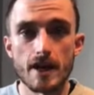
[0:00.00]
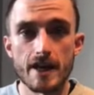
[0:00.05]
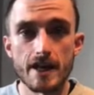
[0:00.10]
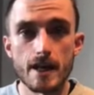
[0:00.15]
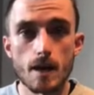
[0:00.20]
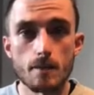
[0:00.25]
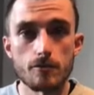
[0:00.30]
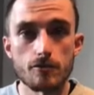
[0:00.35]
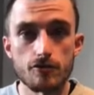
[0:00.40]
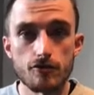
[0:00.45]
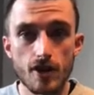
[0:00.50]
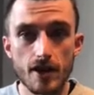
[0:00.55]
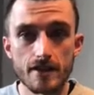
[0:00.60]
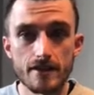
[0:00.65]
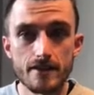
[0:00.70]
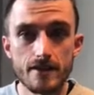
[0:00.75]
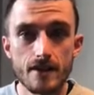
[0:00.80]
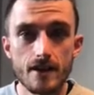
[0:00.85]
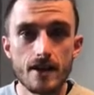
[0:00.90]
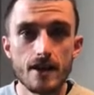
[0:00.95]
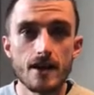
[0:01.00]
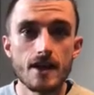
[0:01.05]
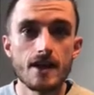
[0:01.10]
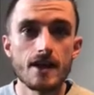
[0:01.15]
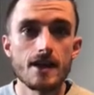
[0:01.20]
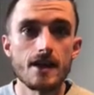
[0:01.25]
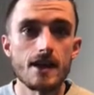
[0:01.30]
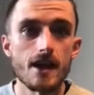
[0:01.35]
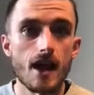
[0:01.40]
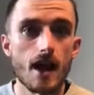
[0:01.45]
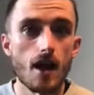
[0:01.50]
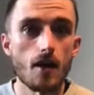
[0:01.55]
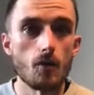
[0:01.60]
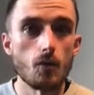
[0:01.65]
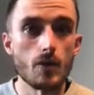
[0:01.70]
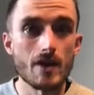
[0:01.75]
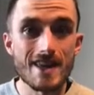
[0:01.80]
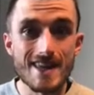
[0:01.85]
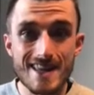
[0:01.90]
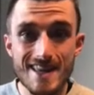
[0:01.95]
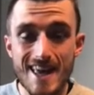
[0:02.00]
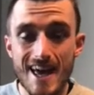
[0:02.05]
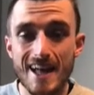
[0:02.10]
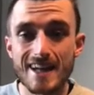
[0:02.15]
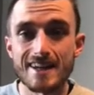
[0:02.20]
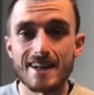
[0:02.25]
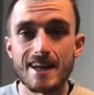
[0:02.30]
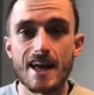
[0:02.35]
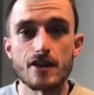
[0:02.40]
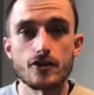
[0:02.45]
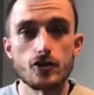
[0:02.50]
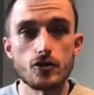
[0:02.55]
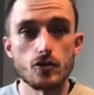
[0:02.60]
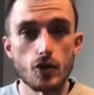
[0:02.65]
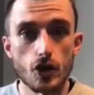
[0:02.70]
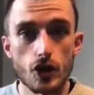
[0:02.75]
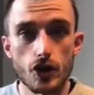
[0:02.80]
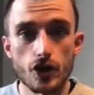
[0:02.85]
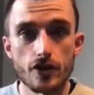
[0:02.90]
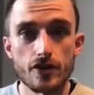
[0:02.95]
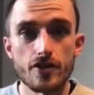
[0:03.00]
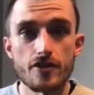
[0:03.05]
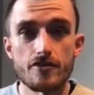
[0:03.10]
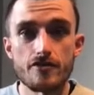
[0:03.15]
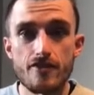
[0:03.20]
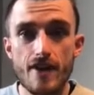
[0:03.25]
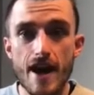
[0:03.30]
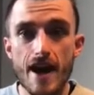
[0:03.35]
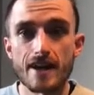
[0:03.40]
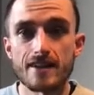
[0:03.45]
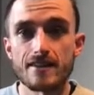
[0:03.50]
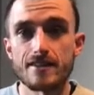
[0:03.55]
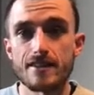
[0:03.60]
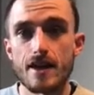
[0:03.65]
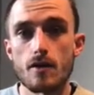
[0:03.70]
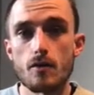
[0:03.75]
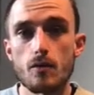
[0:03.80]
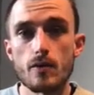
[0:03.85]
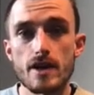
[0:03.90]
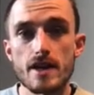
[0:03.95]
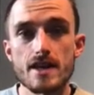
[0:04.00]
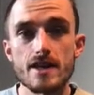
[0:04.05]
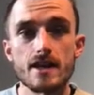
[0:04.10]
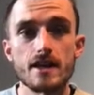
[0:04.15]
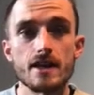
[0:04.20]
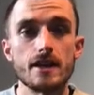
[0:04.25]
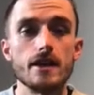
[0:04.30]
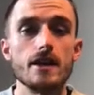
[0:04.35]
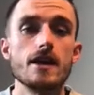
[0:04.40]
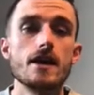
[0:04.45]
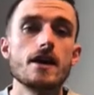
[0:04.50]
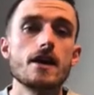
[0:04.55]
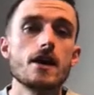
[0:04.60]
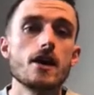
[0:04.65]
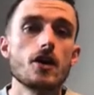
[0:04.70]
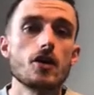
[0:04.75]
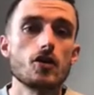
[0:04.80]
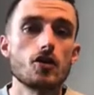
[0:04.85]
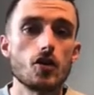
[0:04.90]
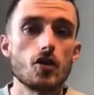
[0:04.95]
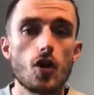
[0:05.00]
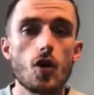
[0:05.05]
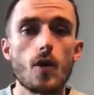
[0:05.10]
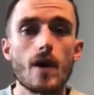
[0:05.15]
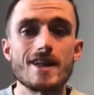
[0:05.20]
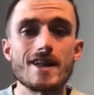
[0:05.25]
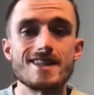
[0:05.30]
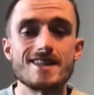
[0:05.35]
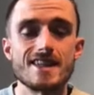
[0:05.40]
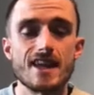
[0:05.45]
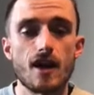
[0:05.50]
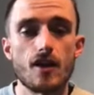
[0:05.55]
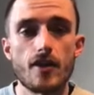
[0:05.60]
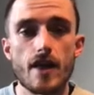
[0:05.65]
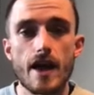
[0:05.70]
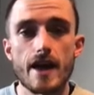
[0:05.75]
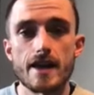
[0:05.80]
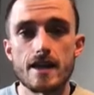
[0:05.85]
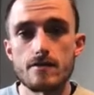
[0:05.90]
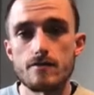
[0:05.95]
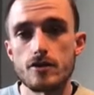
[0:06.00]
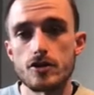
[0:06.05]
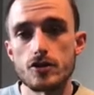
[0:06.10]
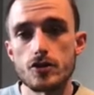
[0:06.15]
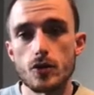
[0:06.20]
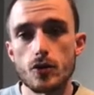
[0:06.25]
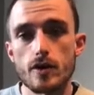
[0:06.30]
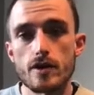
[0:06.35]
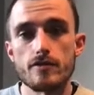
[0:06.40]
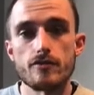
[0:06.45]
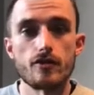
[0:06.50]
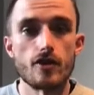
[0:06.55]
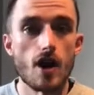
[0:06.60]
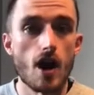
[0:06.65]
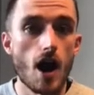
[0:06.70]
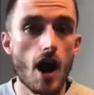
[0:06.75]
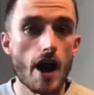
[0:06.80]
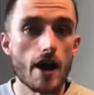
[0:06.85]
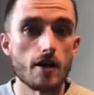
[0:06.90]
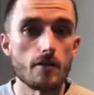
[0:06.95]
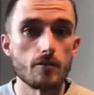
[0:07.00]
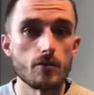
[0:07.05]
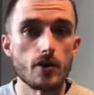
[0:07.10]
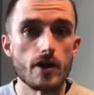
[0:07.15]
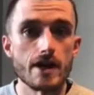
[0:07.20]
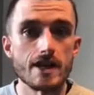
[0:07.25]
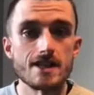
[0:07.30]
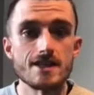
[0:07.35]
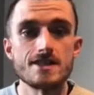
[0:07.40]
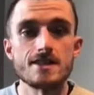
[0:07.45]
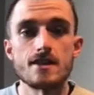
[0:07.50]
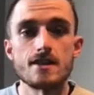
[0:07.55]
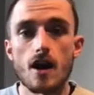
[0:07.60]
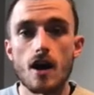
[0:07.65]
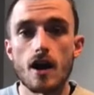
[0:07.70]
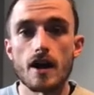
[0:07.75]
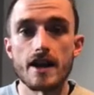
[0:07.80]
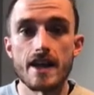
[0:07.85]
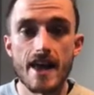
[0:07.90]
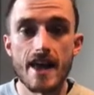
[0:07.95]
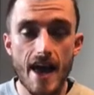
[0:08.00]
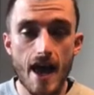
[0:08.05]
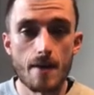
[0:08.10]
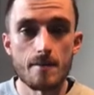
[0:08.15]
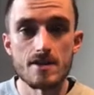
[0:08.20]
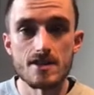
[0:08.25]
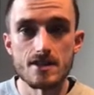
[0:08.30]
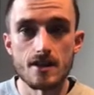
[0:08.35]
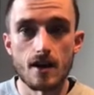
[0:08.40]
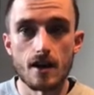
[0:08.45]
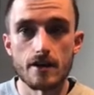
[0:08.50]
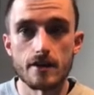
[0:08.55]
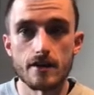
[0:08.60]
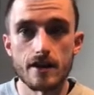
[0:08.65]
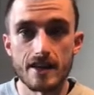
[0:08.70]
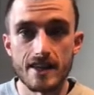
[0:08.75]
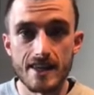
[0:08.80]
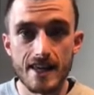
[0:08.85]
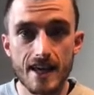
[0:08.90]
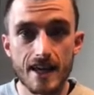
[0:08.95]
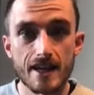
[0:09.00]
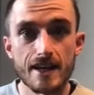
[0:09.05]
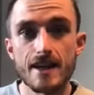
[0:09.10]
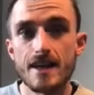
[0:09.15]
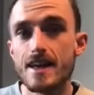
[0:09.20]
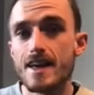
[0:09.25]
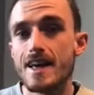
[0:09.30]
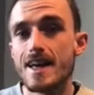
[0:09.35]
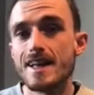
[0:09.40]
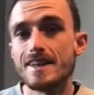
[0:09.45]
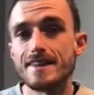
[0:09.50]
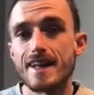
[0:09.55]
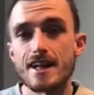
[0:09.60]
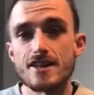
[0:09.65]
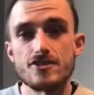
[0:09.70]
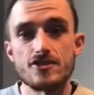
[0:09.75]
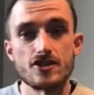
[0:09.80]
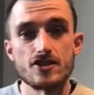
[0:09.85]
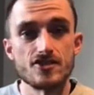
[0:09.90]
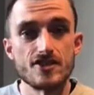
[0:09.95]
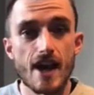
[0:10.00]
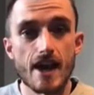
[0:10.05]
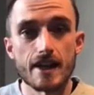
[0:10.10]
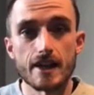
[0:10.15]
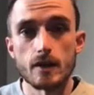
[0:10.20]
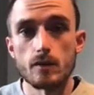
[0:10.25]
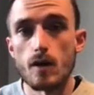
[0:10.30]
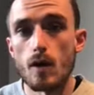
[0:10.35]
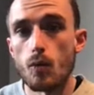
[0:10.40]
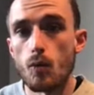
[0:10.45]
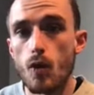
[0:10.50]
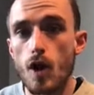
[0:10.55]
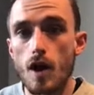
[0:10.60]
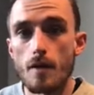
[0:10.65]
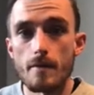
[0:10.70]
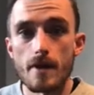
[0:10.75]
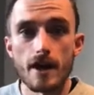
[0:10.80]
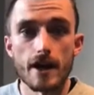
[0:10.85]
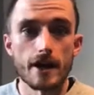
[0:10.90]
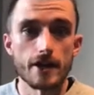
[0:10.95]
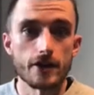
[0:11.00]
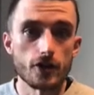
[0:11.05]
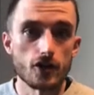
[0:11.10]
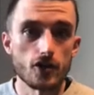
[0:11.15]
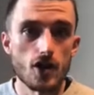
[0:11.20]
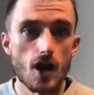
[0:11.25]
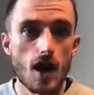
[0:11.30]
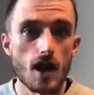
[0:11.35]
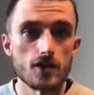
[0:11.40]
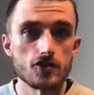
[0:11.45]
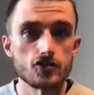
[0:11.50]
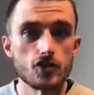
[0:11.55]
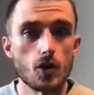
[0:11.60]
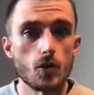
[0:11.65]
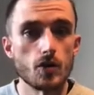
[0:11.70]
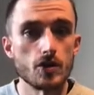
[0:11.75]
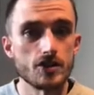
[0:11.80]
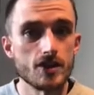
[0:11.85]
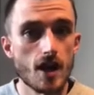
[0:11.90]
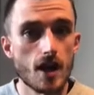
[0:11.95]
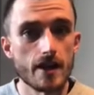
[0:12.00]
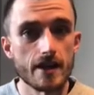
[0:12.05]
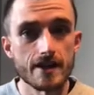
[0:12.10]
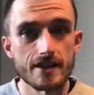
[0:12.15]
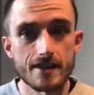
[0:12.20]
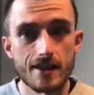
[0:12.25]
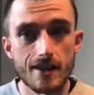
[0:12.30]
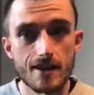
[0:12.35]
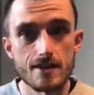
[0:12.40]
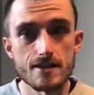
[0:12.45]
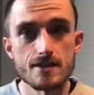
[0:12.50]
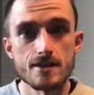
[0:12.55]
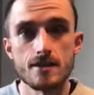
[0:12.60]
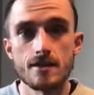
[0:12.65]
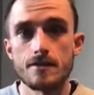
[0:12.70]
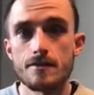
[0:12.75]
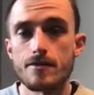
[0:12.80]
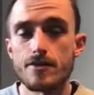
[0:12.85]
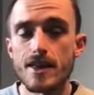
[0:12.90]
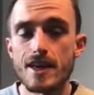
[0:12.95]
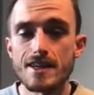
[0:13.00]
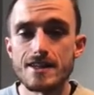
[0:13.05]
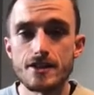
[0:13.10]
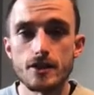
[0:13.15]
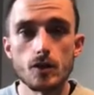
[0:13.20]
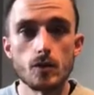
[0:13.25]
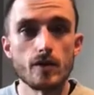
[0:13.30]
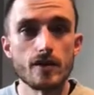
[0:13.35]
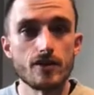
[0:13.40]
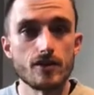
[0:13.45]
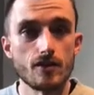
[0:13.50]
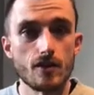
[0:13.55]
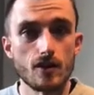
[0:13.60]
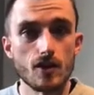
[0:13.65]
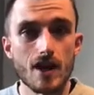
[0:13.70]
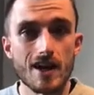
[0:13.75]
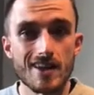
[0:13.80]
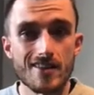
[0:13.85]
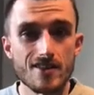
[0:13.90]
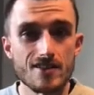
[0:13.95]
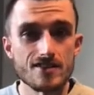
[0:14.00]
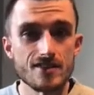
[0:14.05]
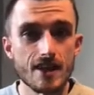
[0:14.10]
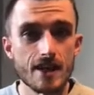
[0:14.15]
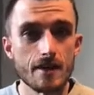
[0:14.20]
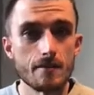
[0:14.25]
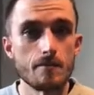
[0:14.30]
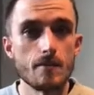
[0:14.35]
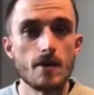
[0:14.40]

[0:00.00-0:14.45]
up front, we get to earn the fact that we can go and sell that inventory for a higher price on Amazon. Again, that's exactly what Walmart or Costco or Target does. They deal with a lot of the same